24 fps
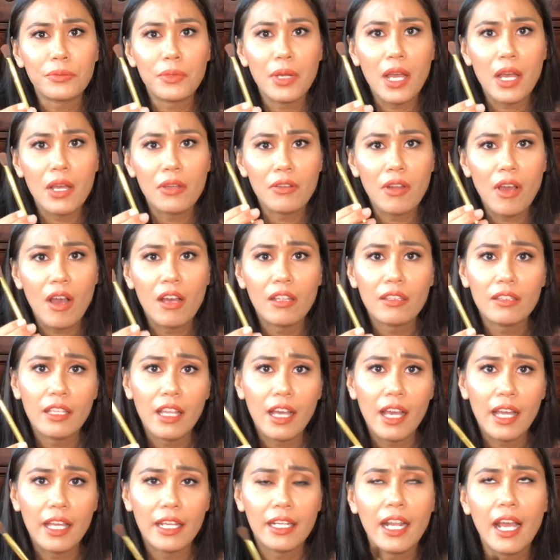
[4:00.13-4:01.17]
around
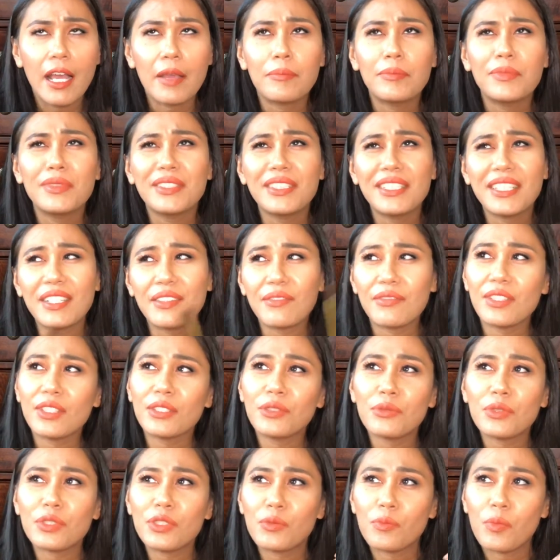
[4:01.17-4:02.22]
online. I believe
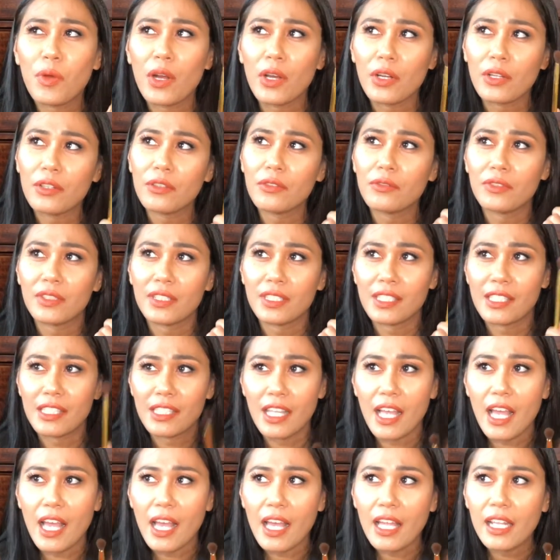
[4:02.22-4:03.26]
this was part of a
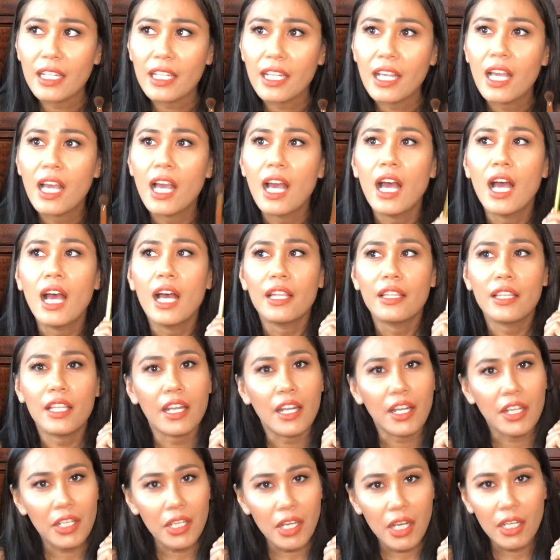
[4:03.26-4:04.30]
set that
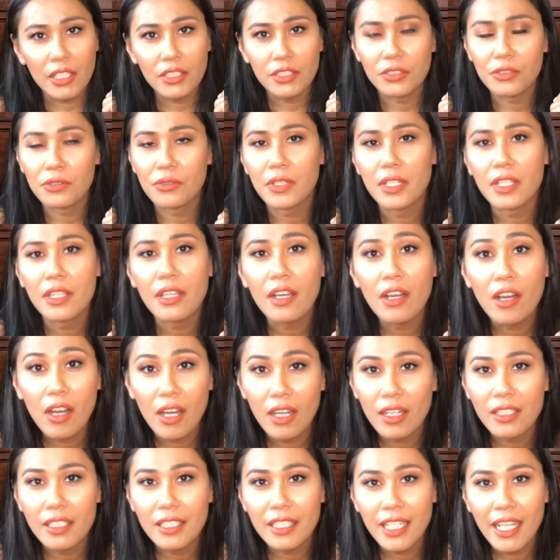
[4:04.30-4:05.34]
I got during the
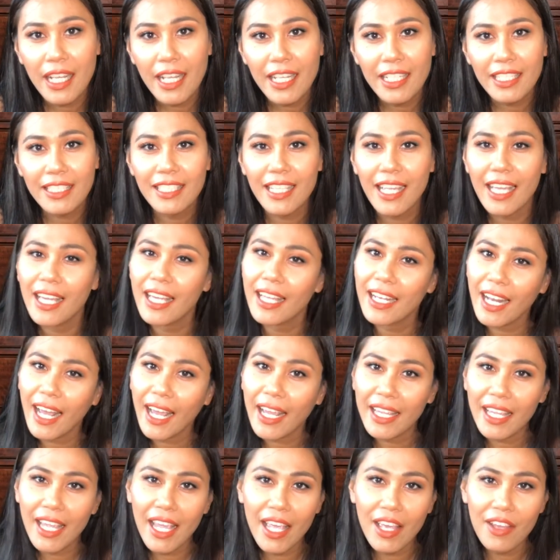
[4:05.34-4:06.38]
holidays and
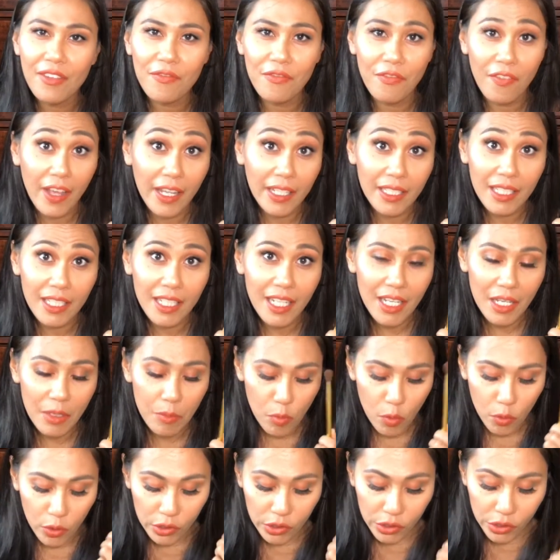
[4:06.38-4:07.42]
I can't find it
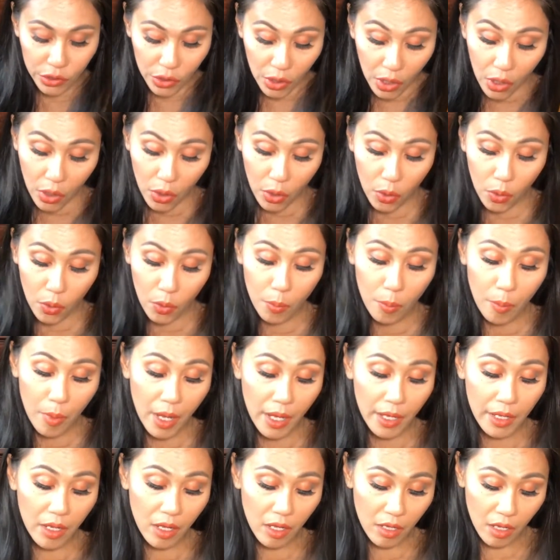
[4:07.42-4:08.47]
anymore. So
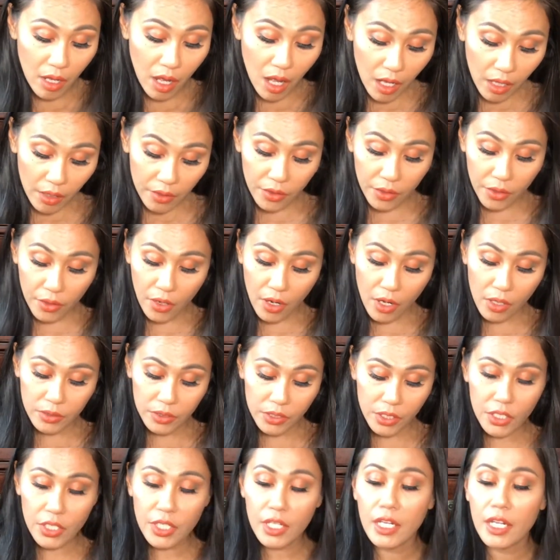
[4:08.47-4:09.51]
my other
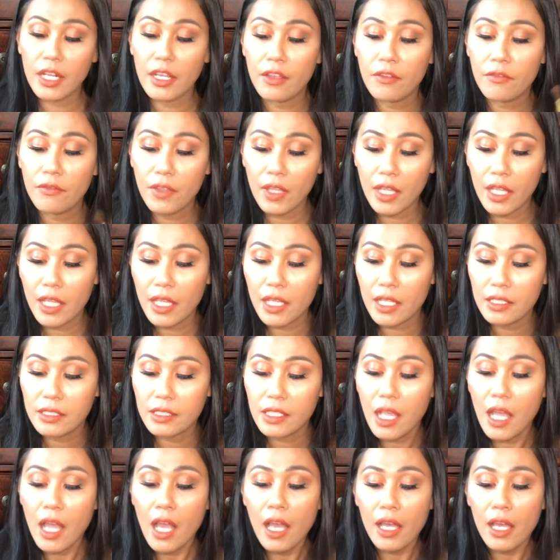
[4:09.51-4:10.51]
alternative is